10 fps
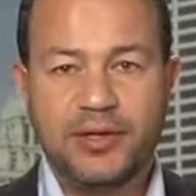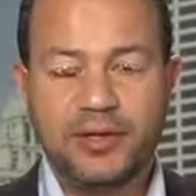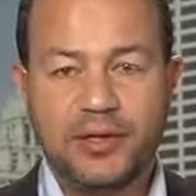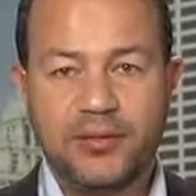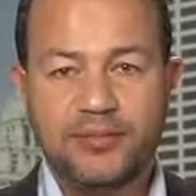
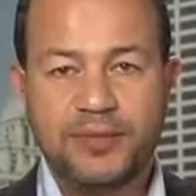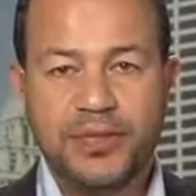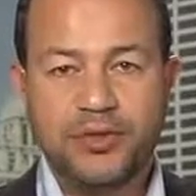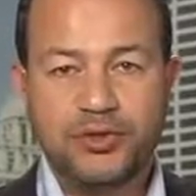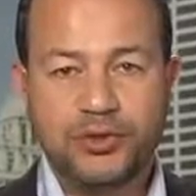
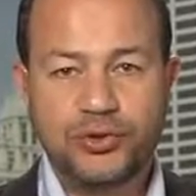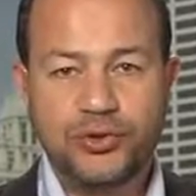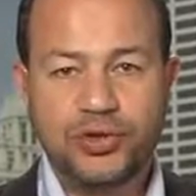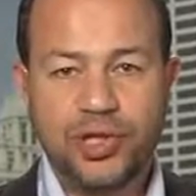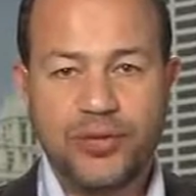So we're
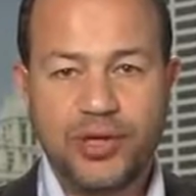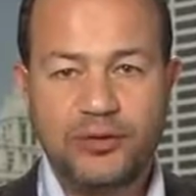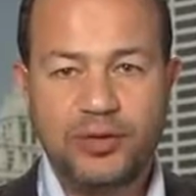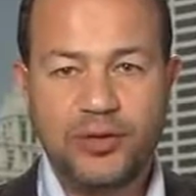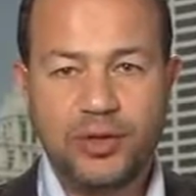talking
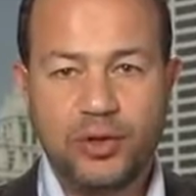about